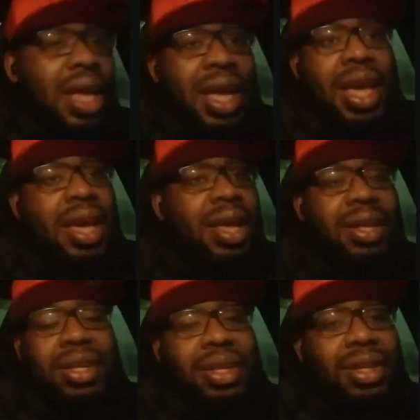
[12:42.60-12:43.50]

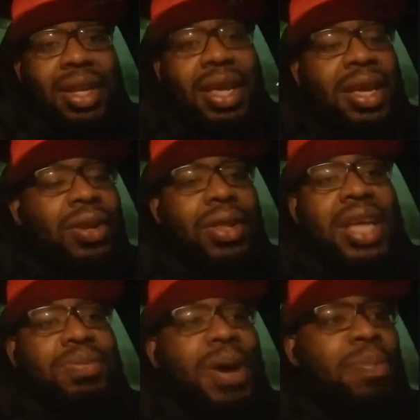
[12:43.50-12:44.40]
And, you know,
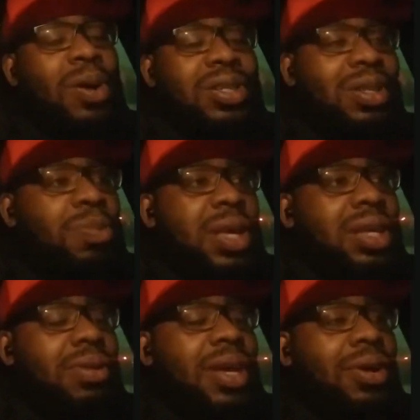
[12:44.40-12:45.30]
that's my personal
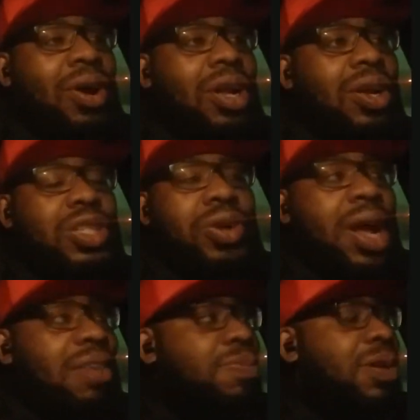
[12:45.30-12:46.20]
opinion on, on
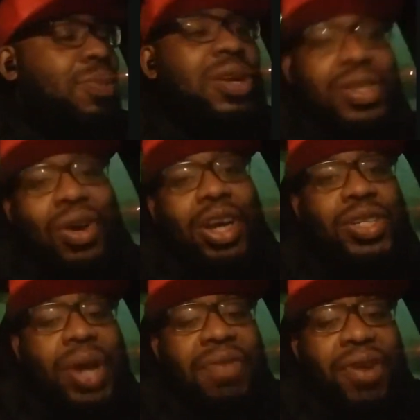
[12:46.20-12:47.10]
draft. But we're not talking
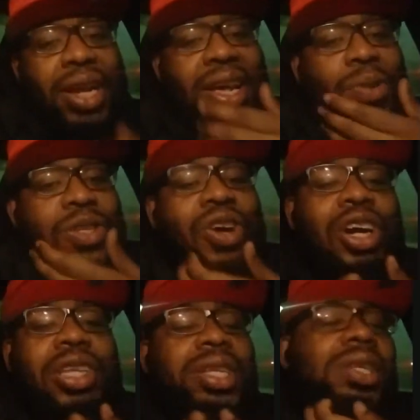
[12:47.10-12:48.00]
draft right now. We're
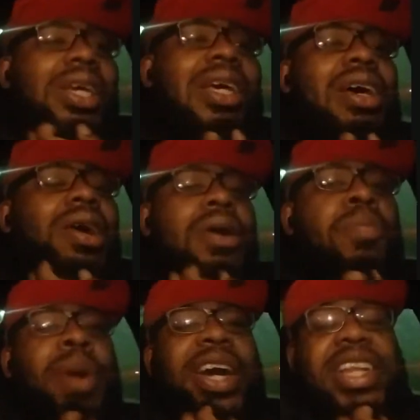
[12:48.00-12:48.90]
talking
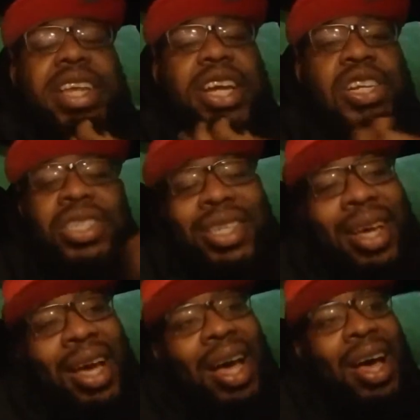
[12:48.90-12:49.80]
Buccaneers
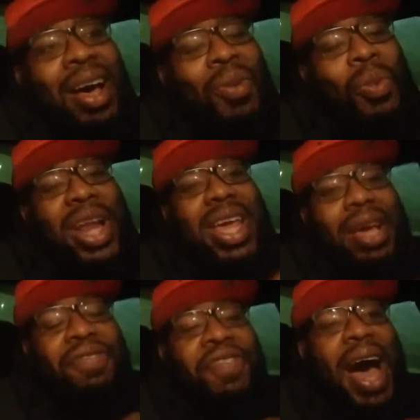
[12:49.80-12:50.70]
winning
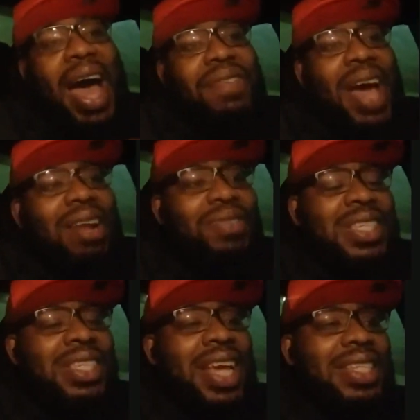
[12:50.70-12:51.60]
five out of
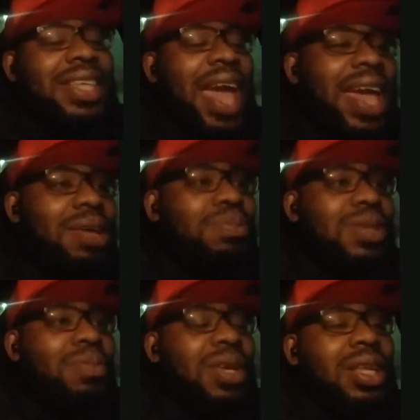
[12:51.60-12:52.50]
six games.
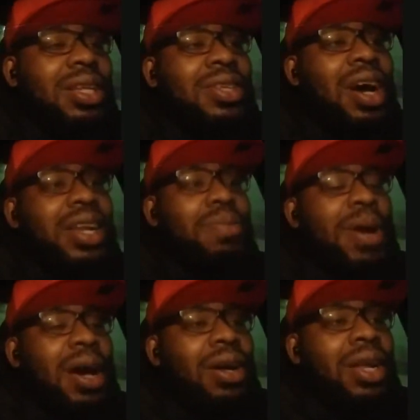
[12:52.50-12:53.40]
I mean, you're talking
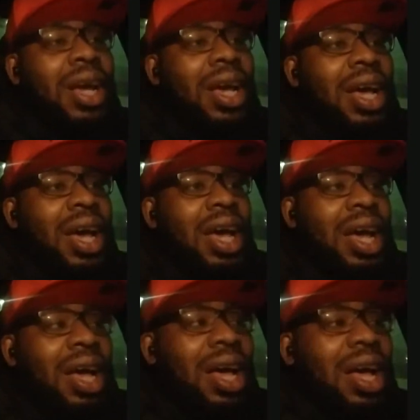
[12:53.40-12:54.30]
about
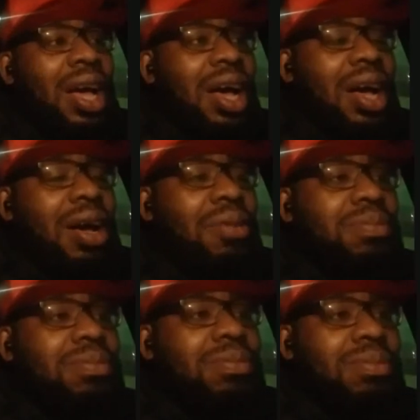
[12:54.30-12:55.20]

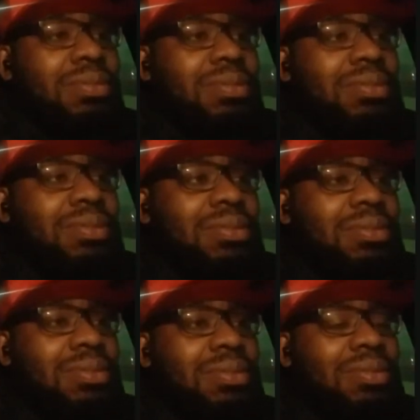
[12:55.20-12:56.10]
um,
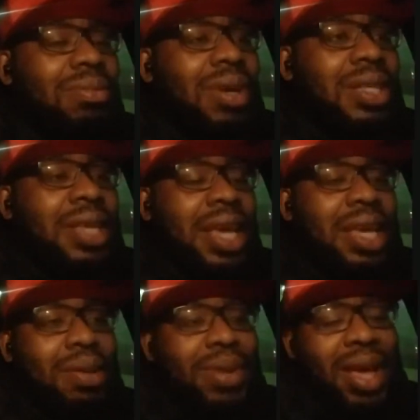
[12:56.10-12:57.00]
a
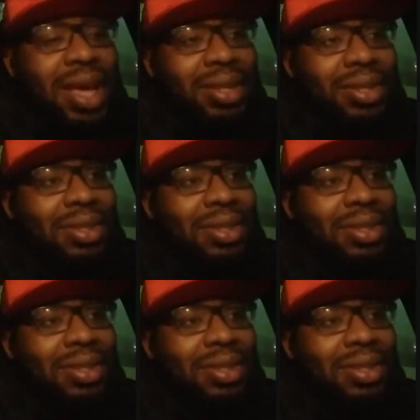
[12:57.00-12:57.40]
team that